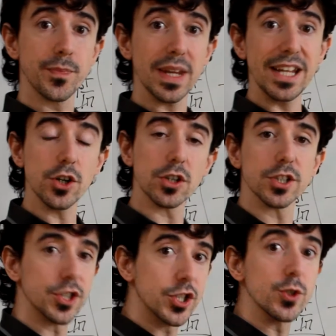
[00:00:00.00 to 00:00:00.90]
in
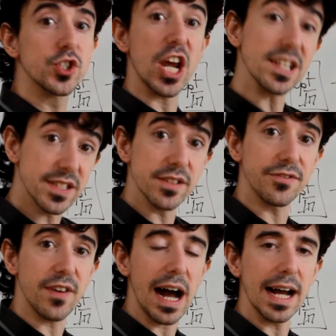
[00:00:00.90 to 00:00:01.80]
order to
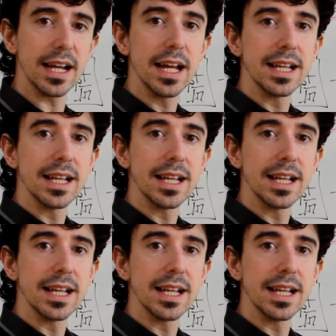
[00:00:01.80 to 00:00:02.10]
justify